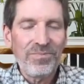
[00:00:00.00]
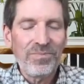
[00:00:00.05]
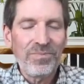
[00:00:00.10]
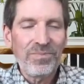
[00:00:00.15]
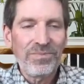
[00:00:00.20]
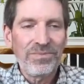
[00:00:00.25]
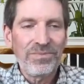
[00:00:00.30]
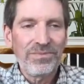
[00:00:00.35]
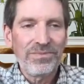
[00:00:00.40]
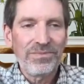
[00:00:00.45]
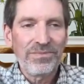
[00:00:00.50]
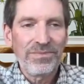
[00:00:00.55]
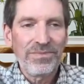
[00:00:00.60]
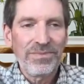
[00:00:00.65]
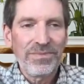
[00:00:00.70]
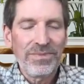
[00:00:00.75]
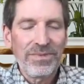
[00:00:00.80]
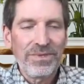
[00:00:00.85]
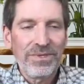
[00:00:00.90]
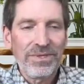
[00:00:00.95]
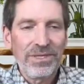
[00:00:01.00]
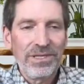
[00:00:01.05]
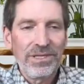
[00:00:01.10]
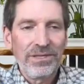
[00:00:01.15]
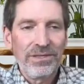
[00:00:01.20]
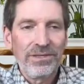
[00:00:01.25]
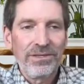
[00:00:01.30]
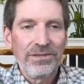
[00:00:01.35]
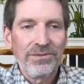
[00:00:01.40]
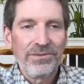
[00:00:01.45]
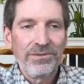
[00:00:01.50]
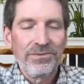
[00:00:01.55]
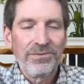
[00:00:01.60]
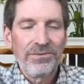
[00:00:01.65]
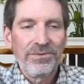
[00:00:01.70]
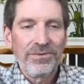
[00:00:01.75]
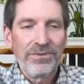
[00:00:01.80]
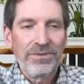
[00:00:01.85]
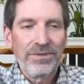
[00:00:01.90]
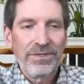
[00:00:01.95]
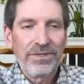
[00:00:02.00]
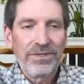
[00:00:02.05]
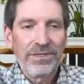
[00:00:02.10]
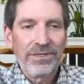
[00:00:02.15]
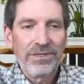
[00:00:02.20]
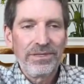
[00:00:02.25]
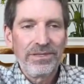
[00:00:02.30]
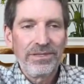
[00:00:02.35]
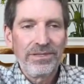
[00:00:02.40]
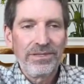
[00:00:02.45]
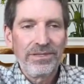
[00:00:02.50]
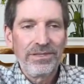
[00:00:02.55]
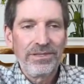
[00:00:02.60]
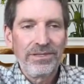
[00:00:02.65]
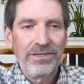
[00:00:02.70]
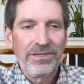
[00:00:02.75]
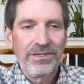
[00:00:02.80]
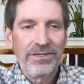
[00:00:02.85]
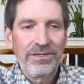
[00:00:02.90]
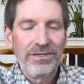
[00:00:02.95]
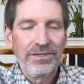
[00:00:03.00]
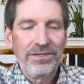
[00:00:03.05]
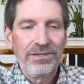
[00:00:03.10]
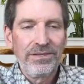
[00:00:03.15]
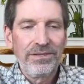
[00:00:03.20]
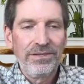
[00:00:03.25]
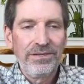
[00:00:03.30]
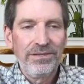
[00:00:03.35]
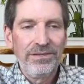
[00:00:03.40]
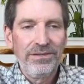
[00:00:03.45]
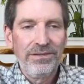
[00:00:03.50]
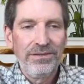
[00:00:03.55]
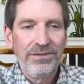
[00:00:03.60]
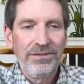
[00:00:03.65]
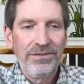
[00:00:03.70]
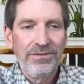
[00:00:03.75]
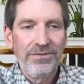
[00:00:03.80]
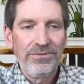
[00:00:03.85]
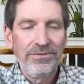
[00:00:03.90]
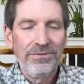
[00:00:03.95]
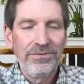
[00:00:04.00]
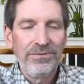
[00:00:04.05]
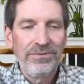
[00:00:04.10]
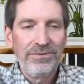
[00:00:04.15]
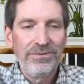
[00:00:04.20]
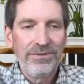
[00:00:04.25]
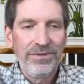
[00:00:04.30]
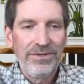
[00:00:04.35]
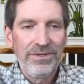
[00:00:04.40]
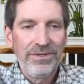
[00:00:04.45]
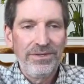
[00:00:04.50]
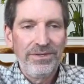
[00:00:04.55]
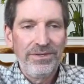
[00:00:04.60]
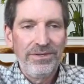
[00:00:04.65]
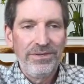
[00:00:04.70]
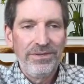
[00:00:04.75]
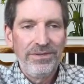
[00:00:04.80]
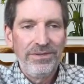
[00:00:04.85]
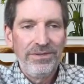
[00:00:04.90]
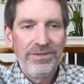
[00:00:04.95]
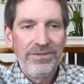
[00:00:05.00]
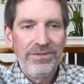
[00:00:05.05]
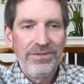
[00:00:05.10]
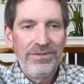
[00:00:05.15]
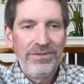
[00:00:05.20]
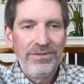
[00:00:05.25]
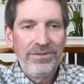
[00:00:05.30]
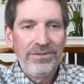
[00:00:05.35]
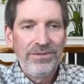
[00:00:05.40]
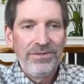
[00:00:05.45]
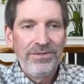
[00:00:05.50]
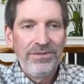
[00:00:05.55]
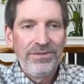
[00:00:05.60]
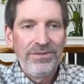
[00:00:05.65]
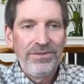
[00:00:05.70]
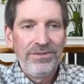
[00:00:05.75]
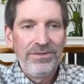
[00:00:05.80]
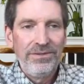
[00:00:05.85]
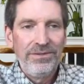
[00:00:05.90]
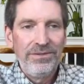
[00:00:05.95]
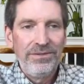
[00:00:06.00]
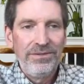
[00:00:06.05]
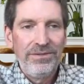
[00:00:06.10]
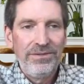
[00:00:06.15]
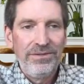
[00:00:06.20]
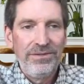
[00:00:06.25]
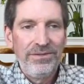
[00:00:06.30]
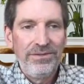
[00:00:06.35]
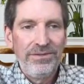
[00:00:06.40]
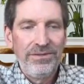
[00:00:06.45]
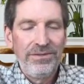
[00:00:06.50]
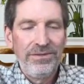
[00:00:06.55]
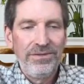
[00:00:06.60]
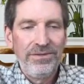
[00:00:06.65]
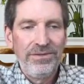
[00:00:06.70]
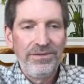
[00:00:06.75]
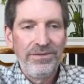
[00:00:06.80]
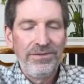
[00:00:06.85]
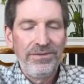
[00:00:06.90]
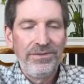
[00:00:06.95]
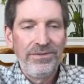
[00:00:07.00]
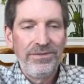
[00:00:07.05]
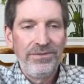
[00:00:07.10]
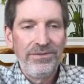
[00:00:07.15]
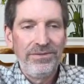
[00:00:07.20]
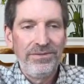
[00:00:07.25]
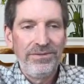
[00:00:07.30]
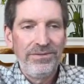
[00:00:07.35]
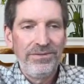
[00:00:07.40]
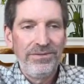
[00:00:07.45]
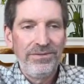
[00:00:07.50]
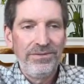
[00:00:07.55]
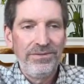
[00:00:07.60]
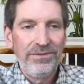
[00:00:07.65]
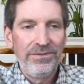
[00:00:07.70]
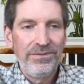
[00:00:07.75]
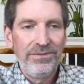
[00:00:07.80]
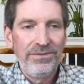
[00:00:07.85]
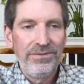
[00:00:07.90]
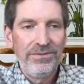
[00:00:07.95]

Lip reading: [no speech]